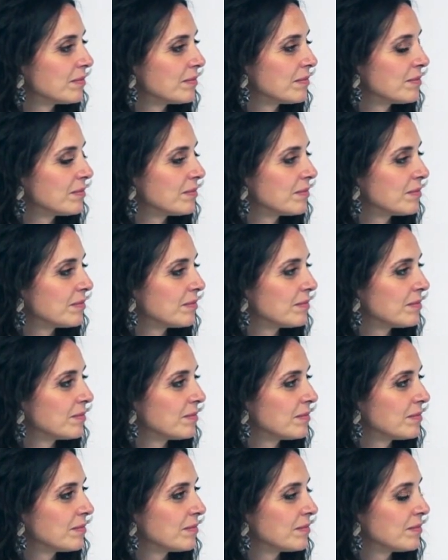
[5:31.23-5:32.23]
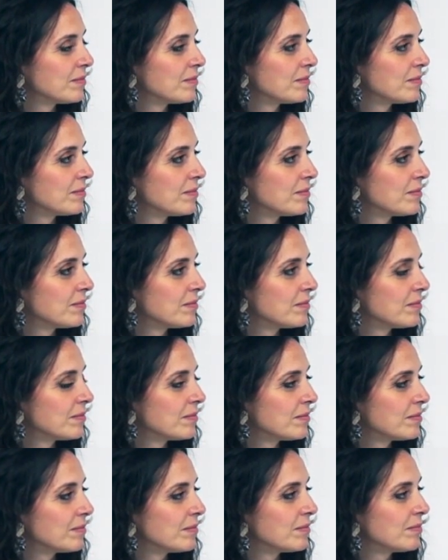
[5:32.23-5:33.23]

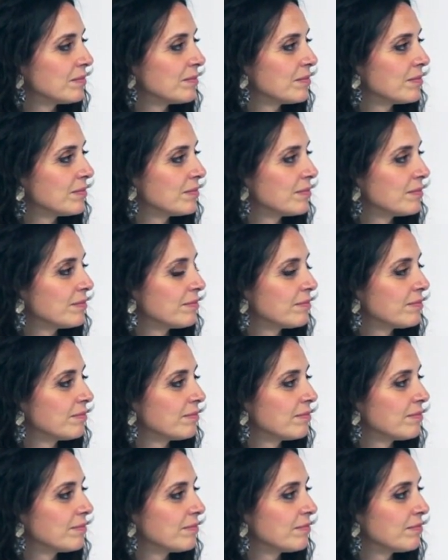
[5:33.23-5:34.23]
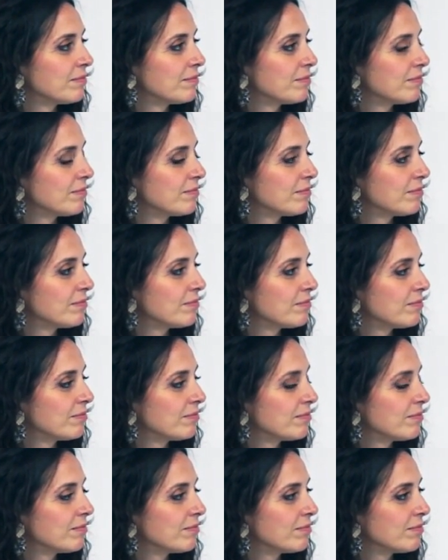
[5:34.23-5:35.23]

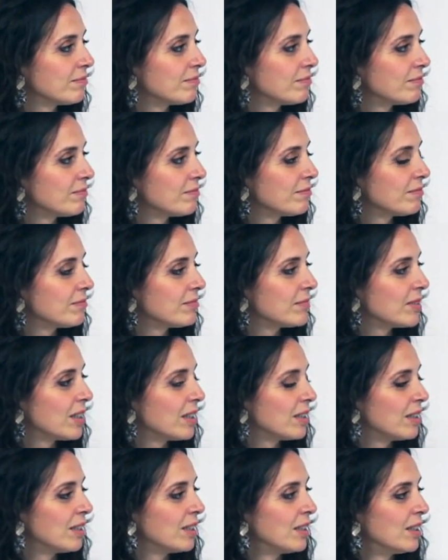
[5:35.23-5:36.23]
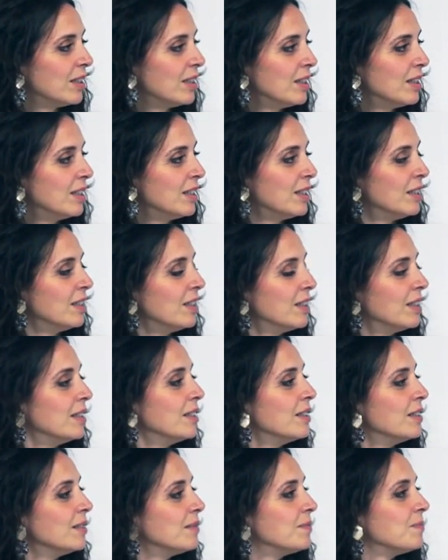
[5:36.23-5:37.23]

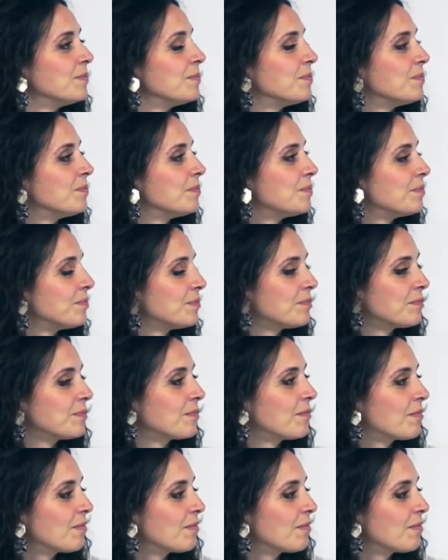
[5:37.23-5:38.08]
No words are spoken by the person on screen.